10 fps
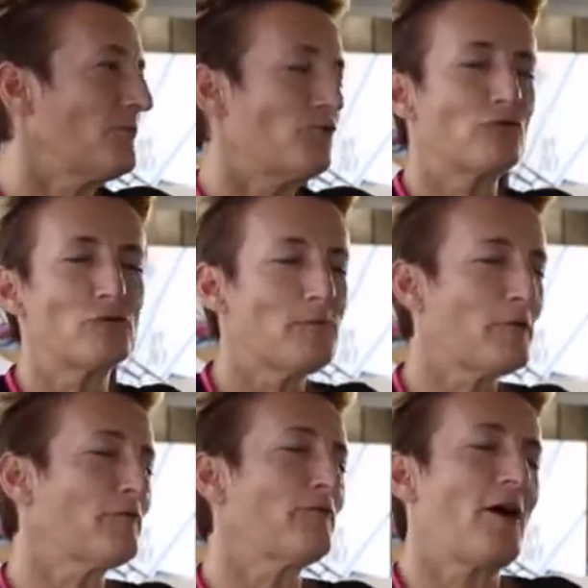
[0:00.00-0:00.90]
group
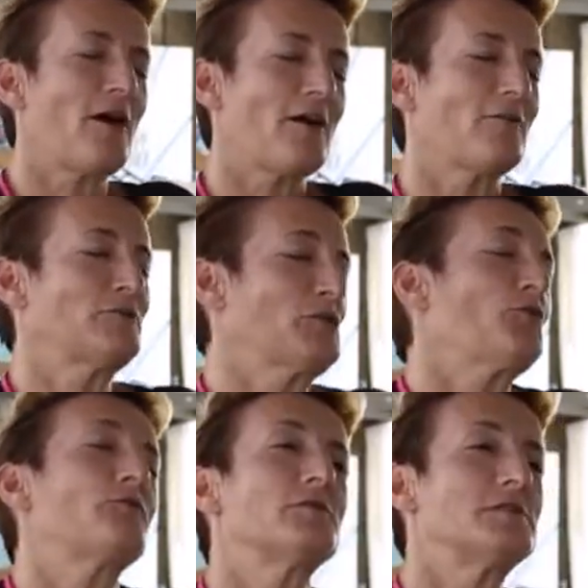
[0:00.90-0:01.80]
of
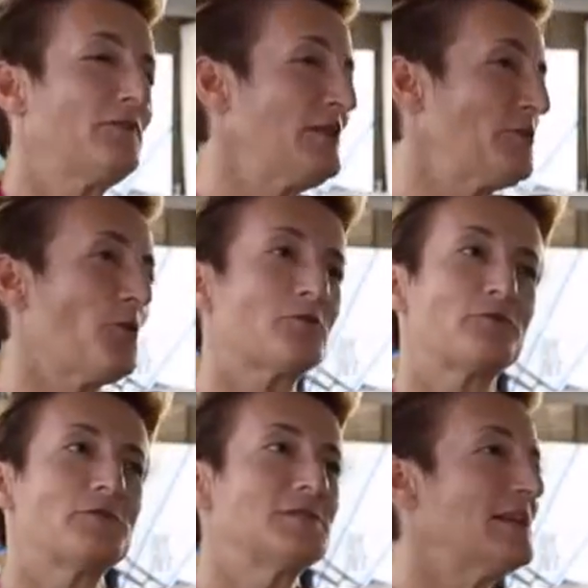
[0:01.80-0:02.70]
photographers,
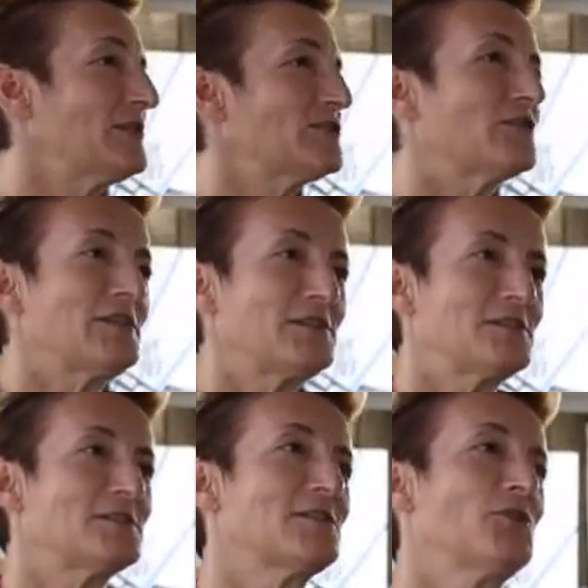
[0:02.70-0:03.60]
videographers,
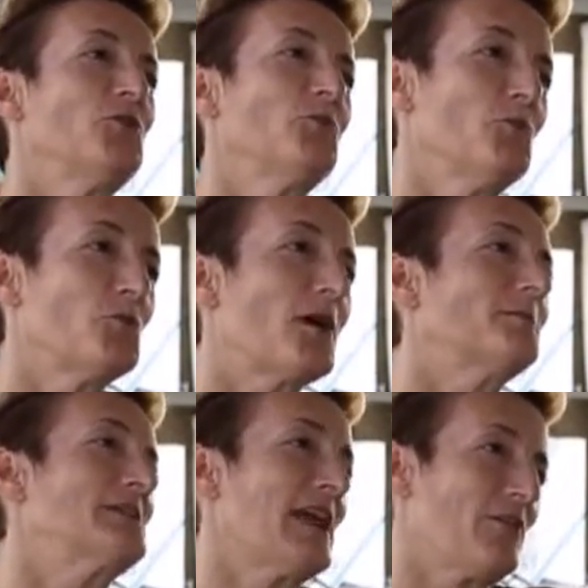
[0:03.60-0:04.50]
illustrators who all
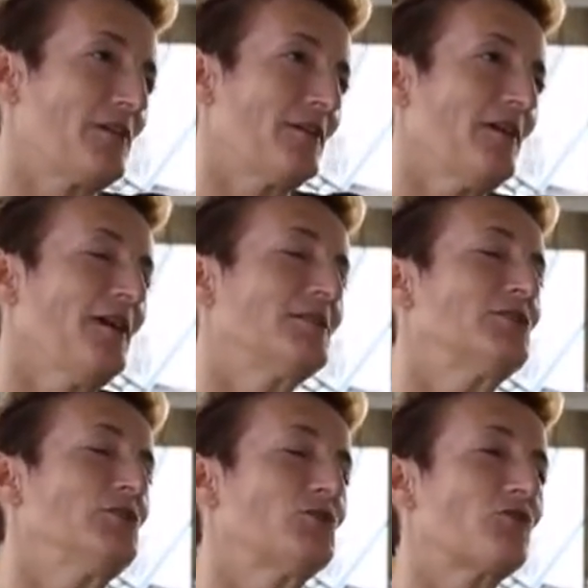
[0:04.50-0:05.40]
come together
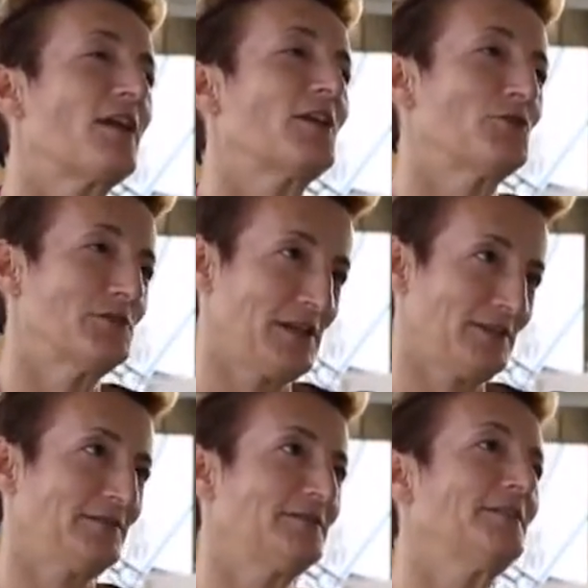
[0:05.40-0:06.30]
to create
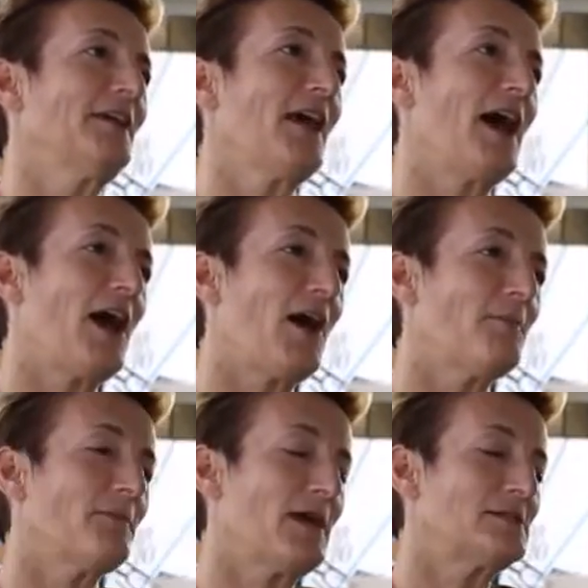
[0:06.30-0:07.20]
content.
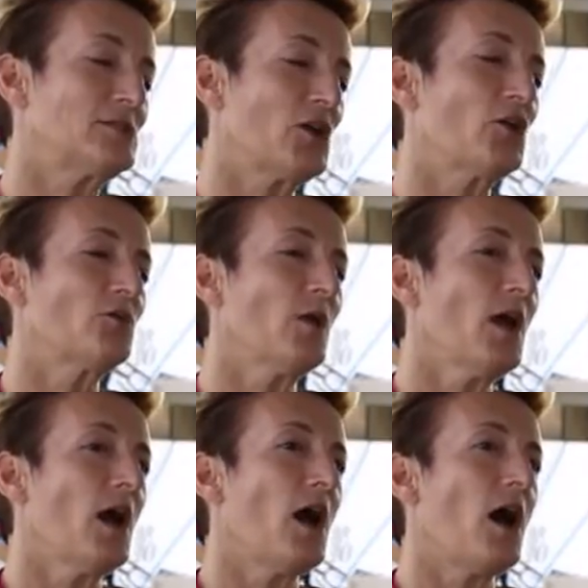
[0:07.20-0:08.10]
And so
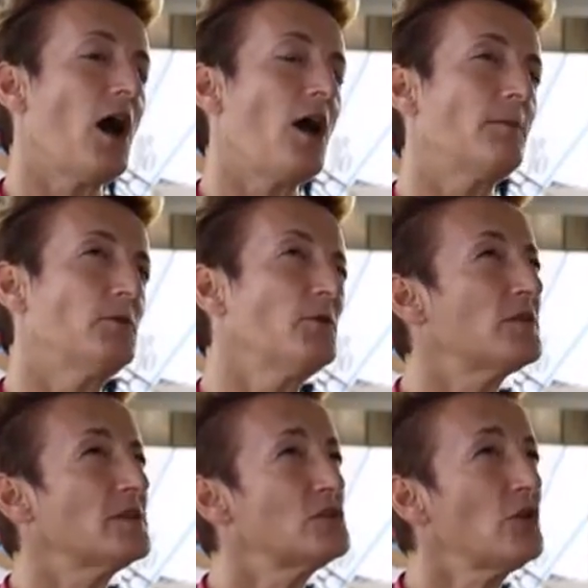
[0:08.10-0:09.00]

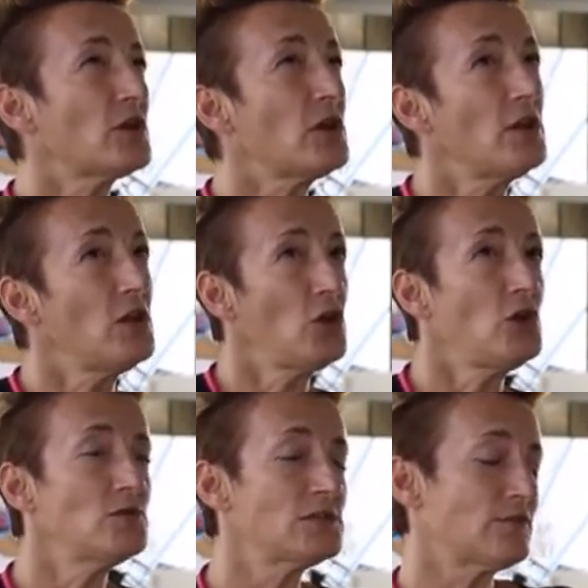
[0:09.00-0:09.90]
there's not a
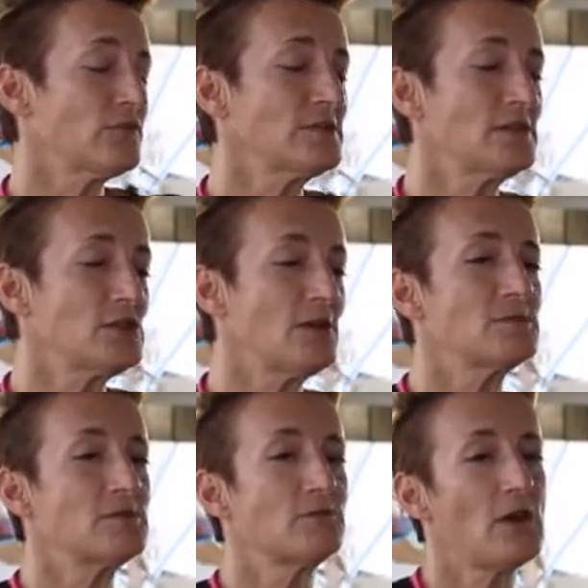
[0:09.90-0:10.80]
huge difference in
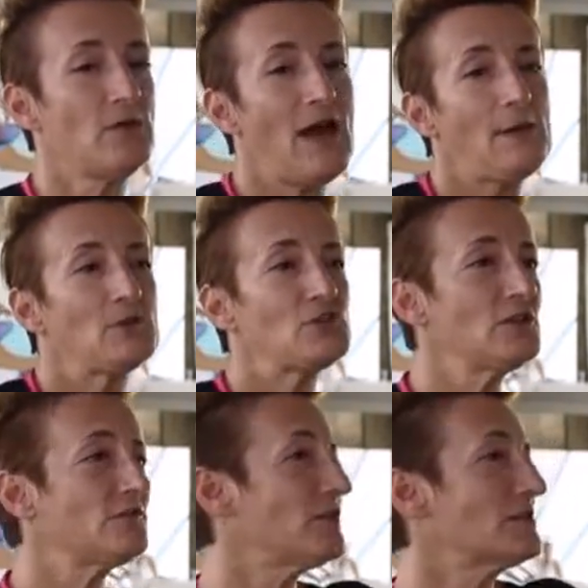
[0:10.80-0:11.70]
terms of kind of
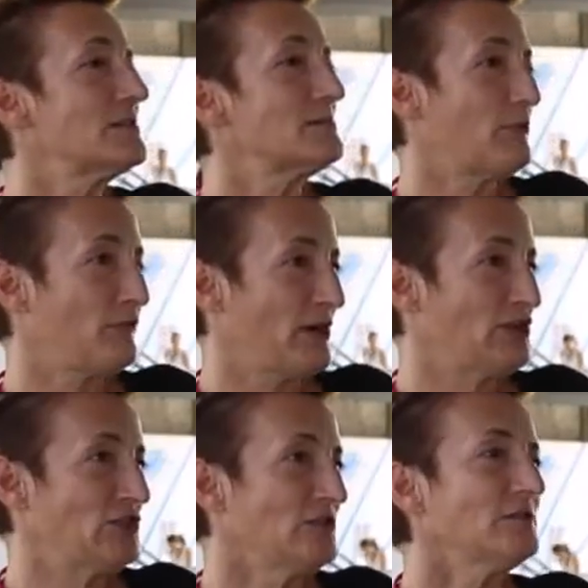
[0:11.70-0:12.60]
amateur versus
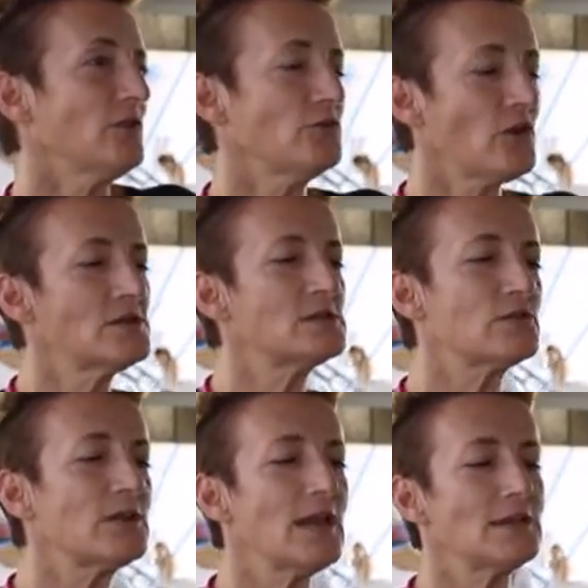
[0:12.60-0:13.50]
professional on
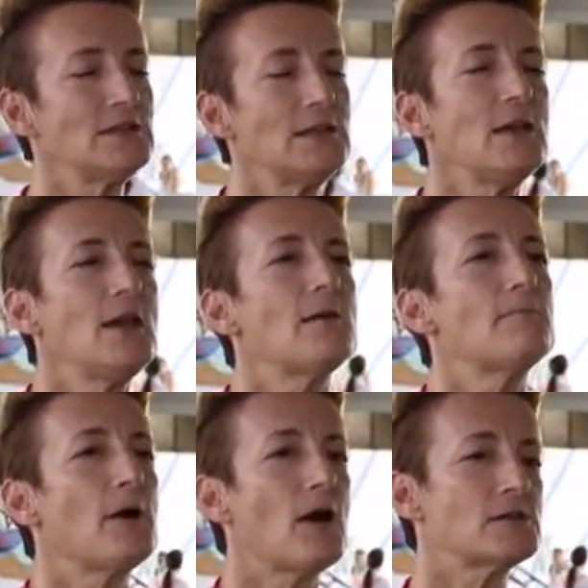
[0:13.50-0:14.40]
iStock and Getty,
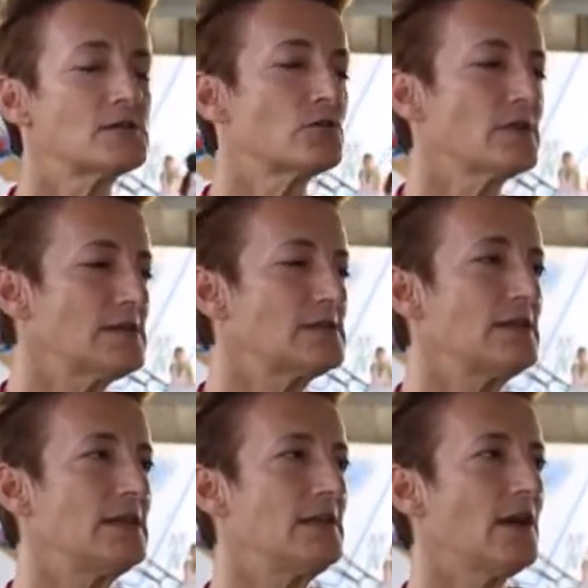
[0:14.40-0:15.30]
but iStock is
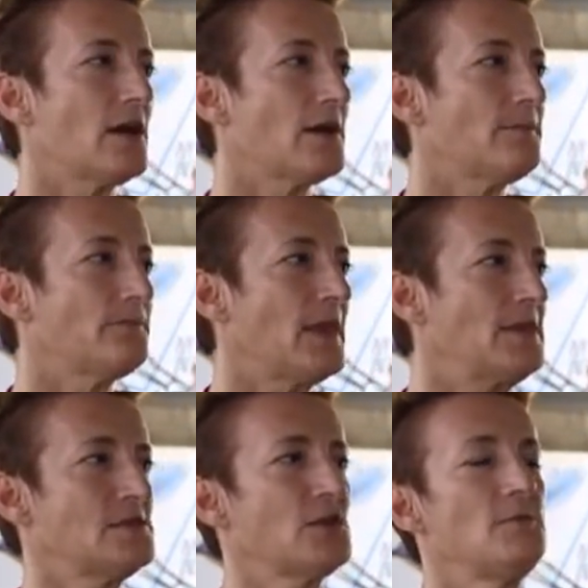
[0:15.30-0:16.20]

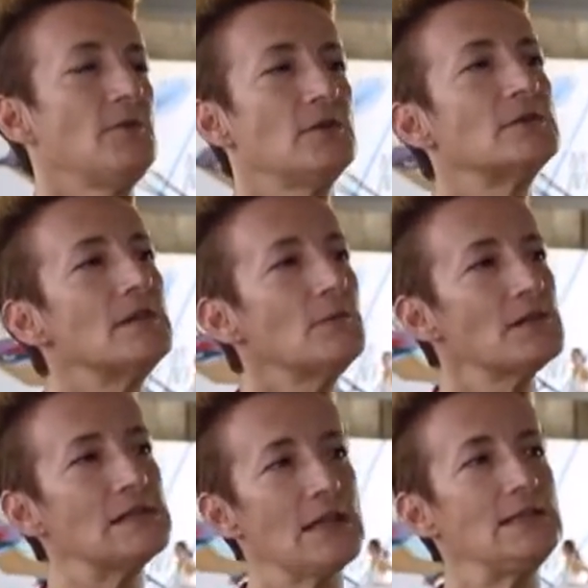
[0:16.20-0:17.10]
the community,
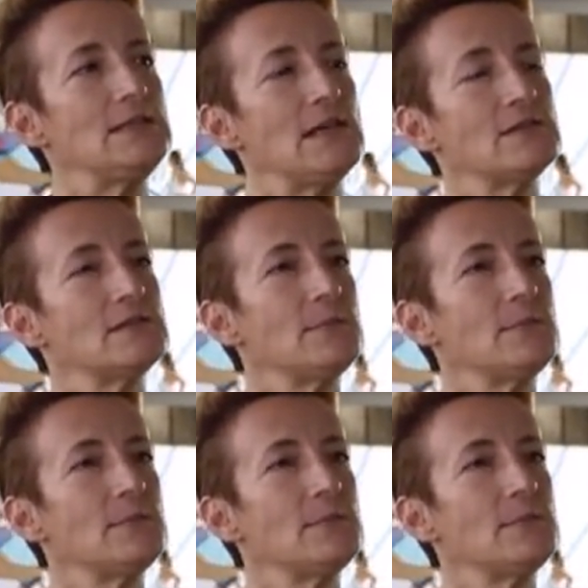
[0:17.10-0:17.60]
whereas Getty tends to